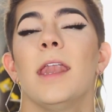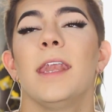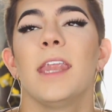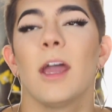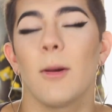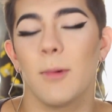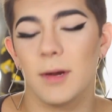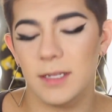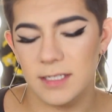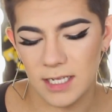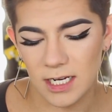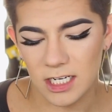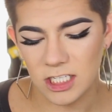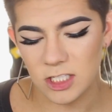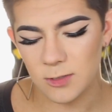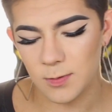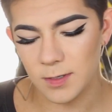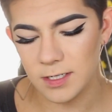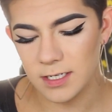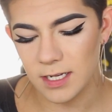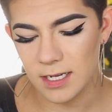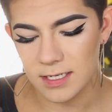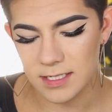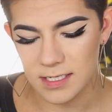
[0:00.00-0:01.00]
Now what a setting
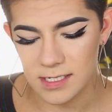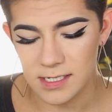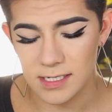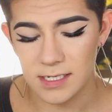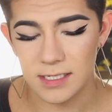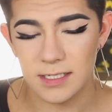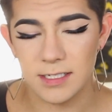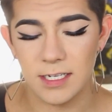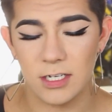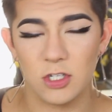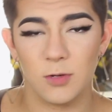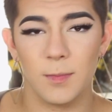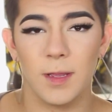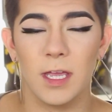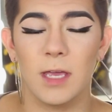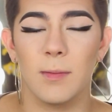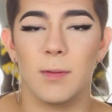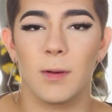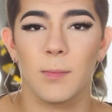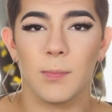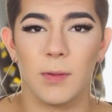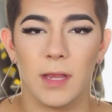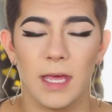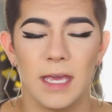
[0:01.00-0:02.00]
spray does is it sets your
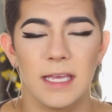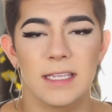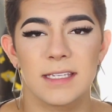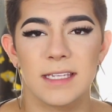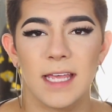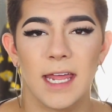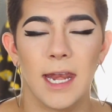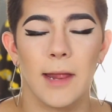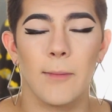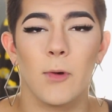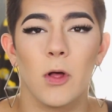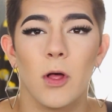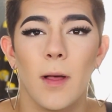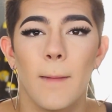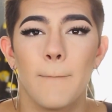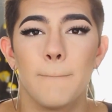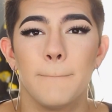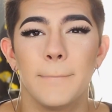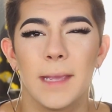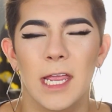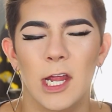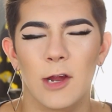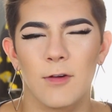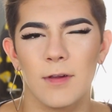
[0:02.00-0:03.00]
makeup in place, and it will
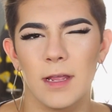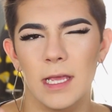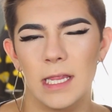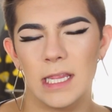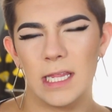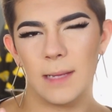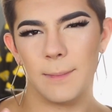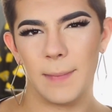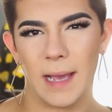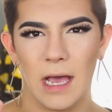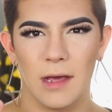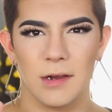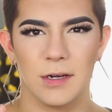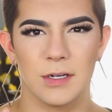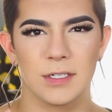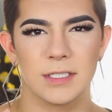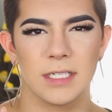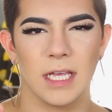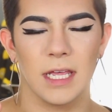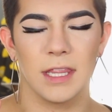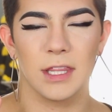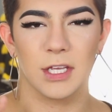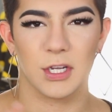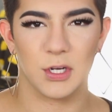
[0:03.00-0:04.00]
marry the
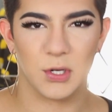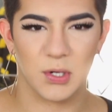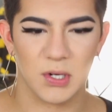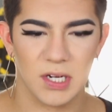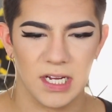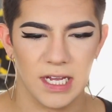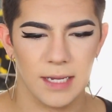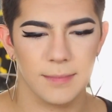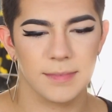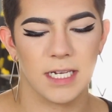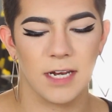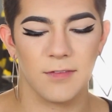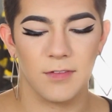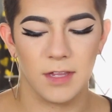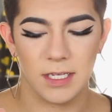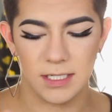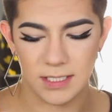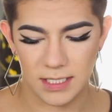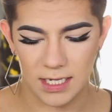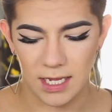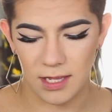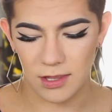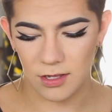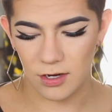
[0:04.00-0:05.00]
powders and the creams and everything
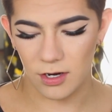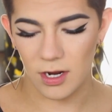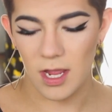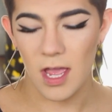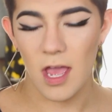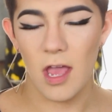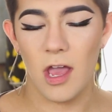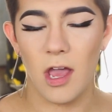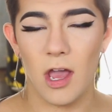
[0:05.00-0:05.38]
together.